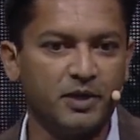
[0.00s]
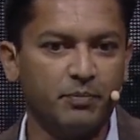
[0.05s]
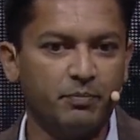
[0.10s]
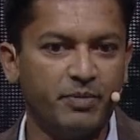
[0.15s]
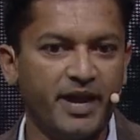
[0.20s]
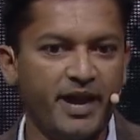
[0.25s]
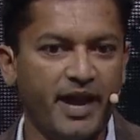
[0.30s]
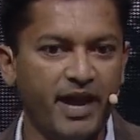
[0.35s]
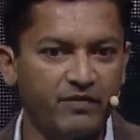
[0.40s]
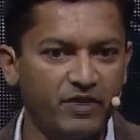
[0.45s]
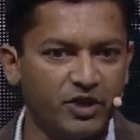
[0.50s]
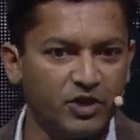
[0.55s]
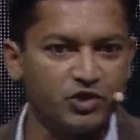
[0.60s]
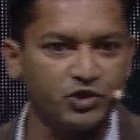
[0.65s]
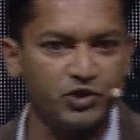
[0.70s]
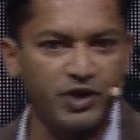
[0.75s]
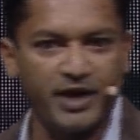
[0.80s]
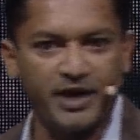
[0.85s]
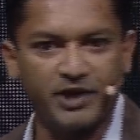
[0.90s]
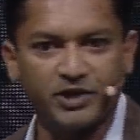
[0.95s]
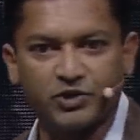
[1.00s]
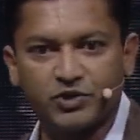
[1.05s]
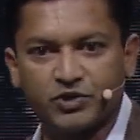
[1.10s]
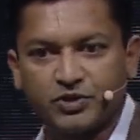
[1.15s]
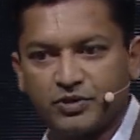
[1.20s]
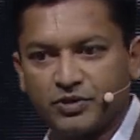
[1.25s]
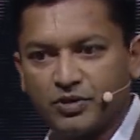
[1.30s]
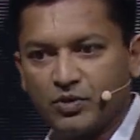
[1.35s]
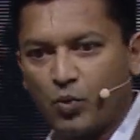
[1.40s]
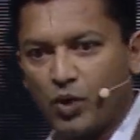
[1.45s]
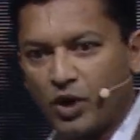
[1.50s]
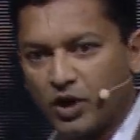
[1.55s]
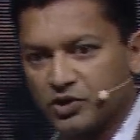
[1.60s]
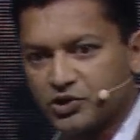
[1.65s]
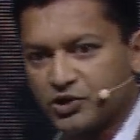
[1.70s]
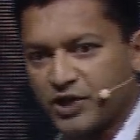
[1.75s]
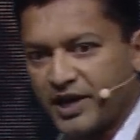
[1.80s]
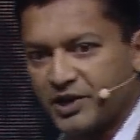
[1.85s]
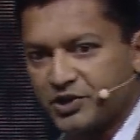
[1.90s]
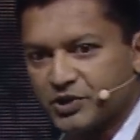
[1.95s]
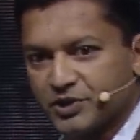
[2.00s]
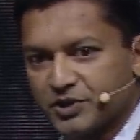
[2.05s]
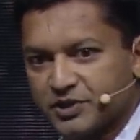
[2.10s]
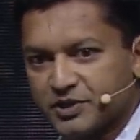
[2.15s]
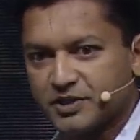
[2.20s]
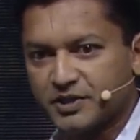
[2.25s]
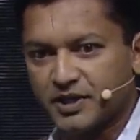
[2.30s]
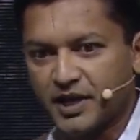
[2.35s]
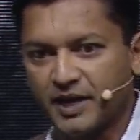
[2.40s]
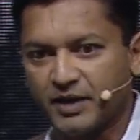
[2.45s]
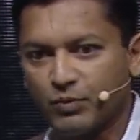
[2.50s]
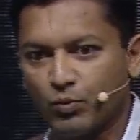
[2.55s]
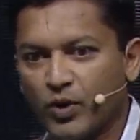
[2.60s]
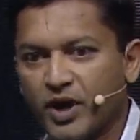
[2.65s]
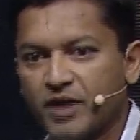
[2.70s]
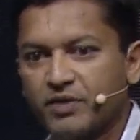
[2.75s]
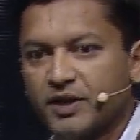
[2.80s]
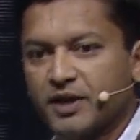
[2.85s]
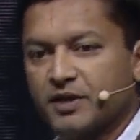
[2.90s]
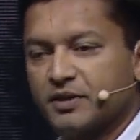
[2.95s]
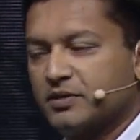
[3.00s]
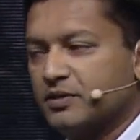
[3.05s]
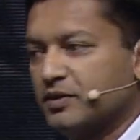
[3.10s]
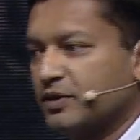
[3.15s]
Behaviors change, the world changes, and with it,